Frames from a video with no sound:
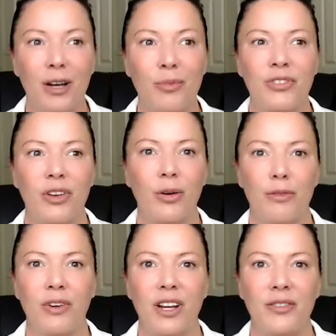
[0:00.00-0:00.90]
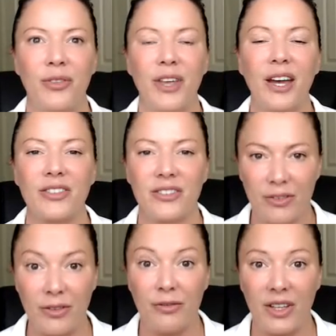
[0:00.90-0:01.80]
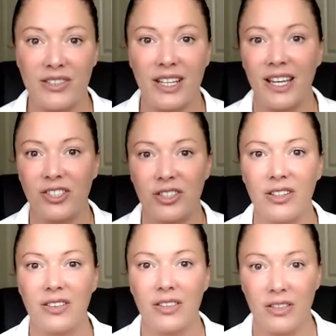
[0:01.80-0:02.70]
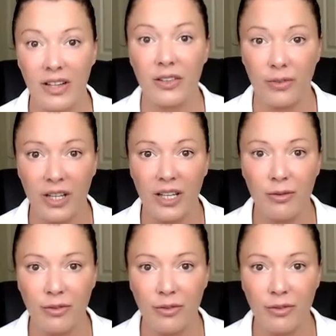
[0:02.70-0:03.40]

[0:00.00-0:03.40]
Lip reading: So I've run thousands of investigations successfully